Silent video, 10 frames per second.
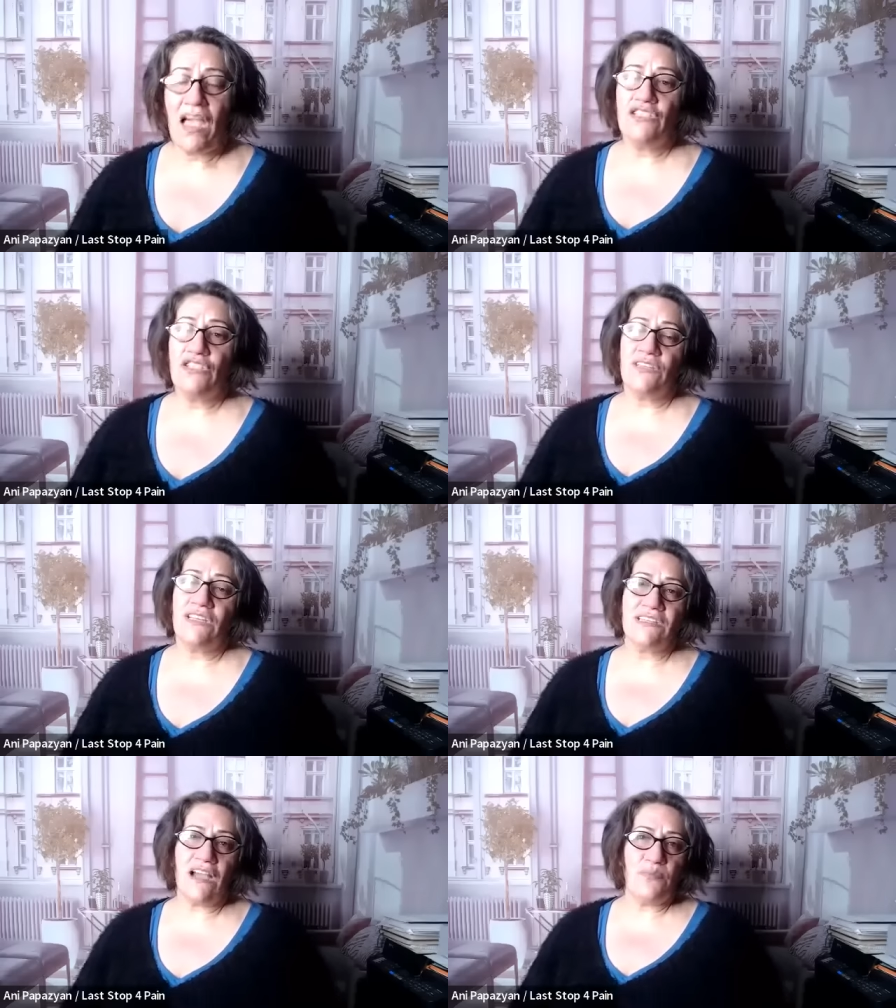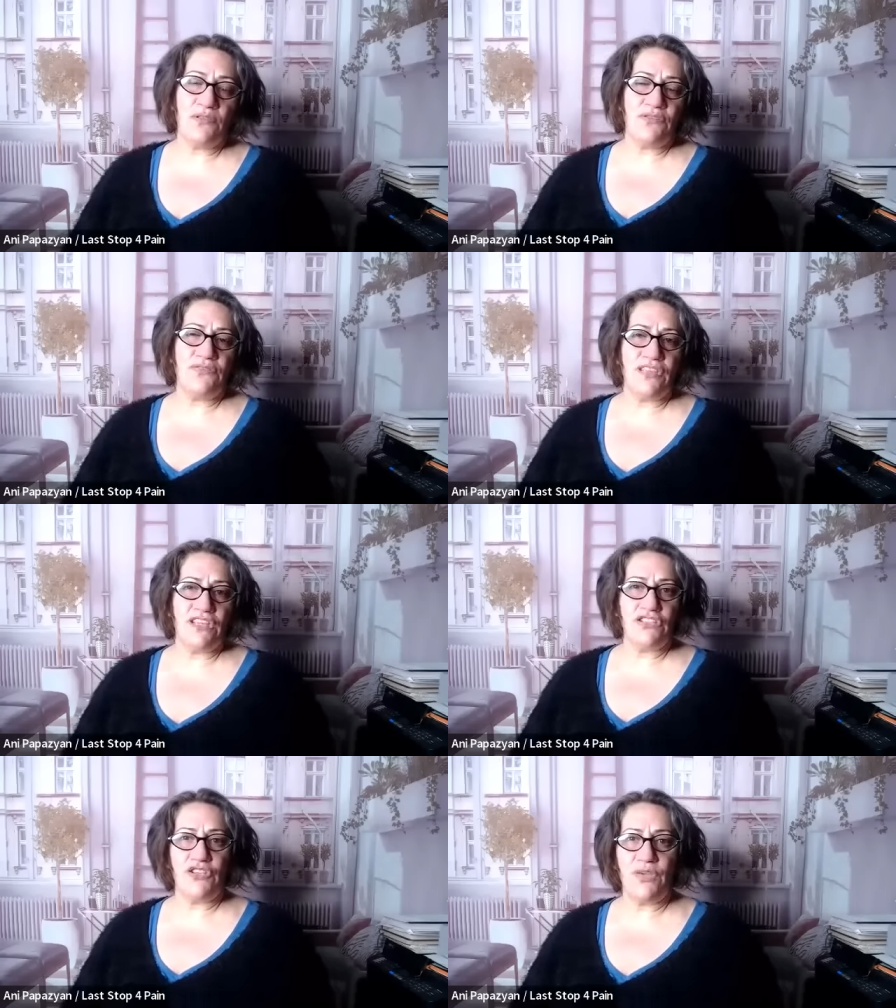So there's a couple of
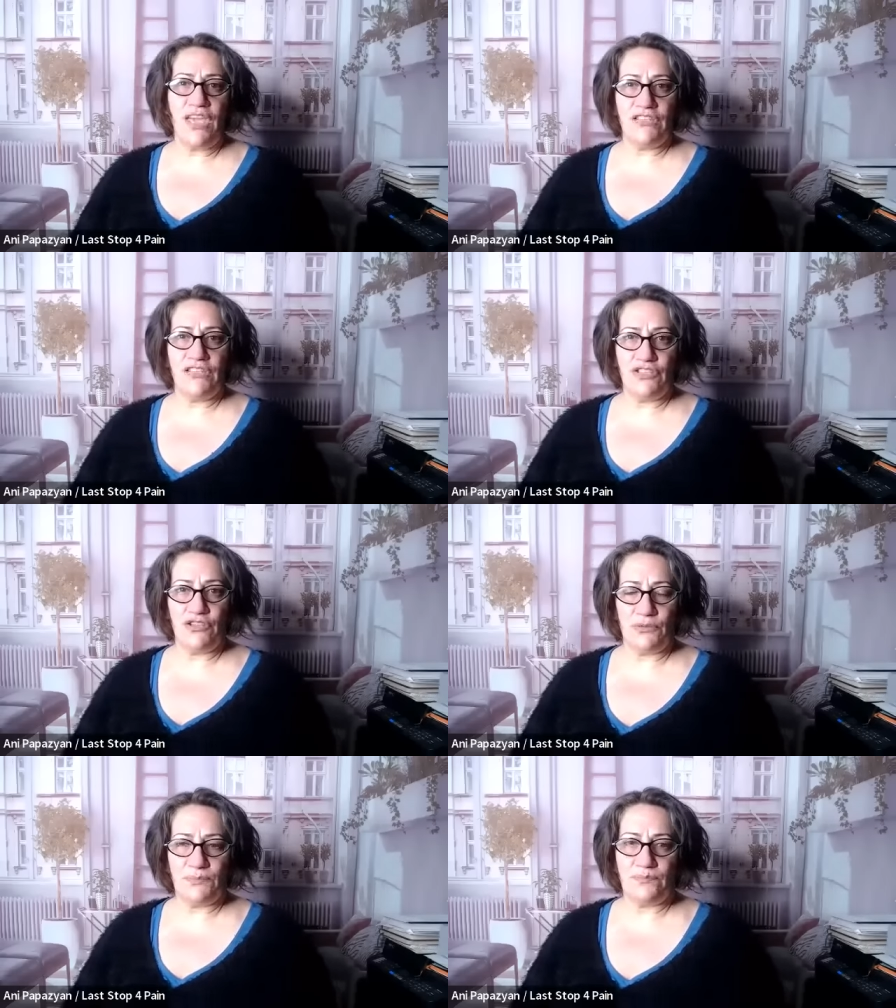things you can do.